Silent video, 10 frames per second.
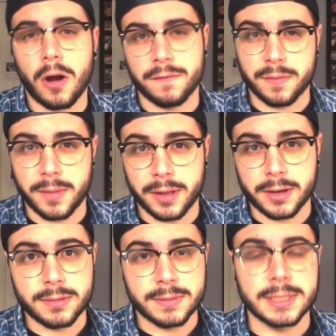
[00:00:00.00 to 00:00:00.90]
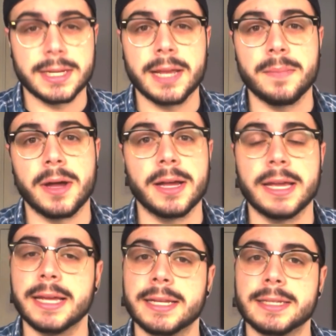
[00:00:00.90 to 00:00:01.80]
aren't familiar, stigma
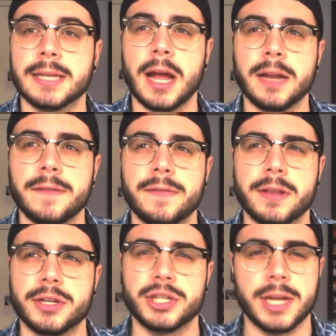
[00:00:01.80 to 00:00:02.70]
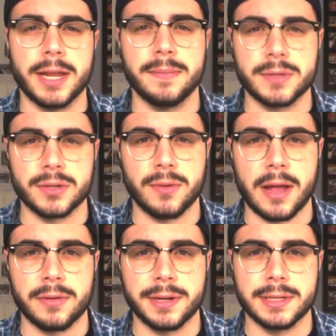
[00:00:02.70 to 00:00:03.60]
is kind of the shame
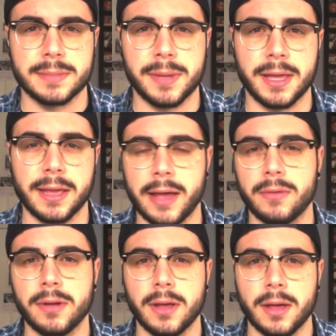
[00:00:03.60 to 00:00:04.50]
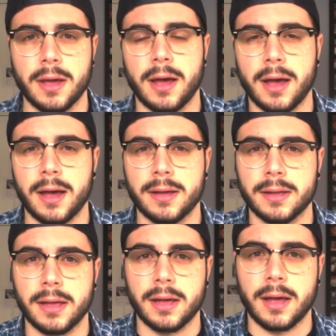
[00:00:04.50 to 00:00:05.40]
surrounding speaking out
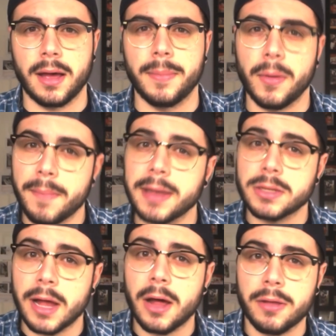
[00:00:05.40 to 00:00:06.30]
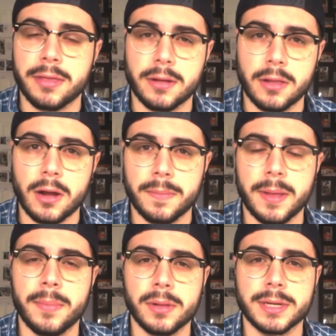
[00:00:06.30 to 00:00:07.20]
about mental health that a lot of
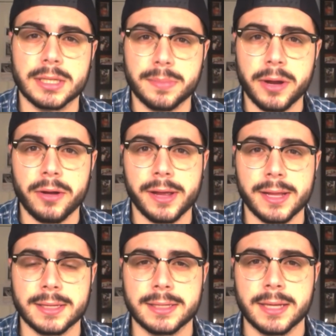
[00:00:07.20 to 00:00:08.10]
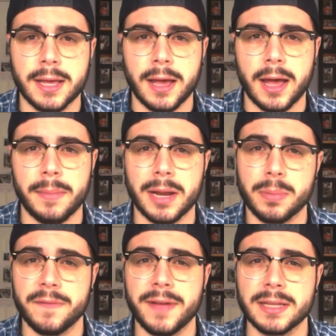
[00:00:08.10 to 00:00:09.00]
people experience, and it
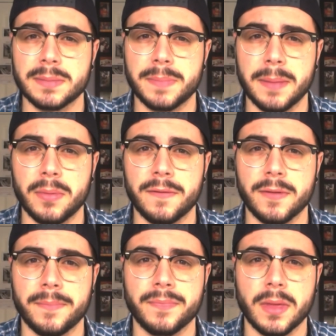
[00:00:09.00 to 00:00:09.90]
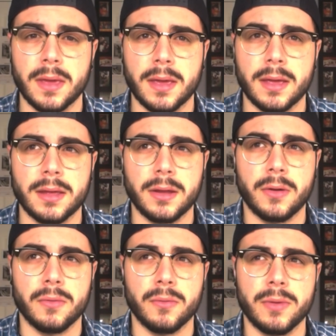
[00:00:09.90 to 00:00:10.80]
prevents people from, you
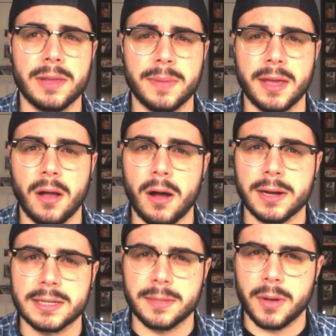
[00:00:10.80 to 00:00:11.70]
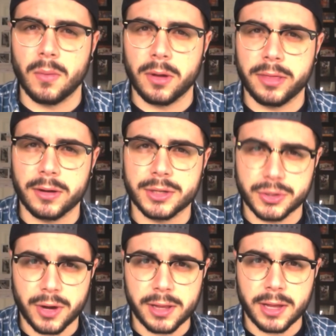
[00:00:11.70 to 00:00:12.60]
know, really being honest about what they're
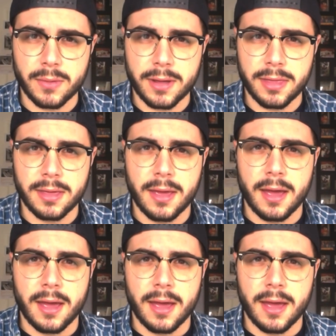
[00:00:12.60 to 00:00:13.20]
struggling with